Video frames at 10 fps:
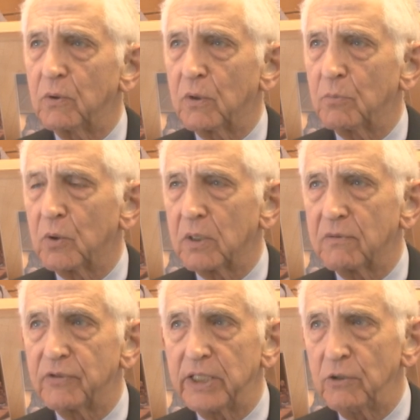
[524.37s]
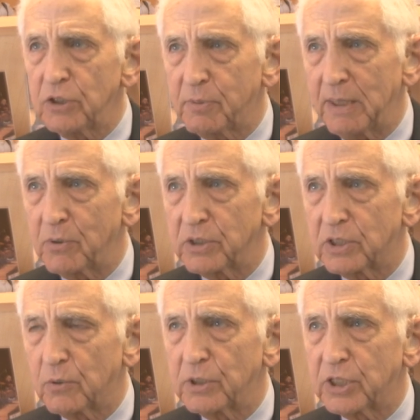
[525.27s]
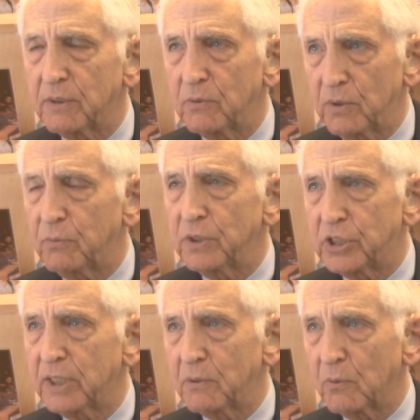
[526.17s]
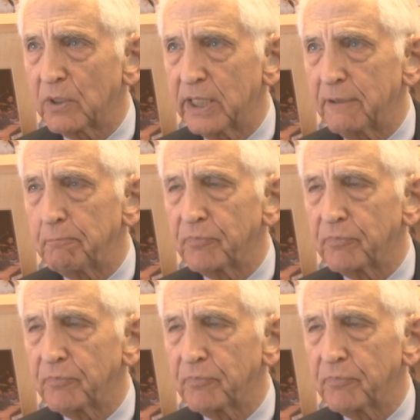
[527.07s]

or more of the newspapers to which they, with which they were working.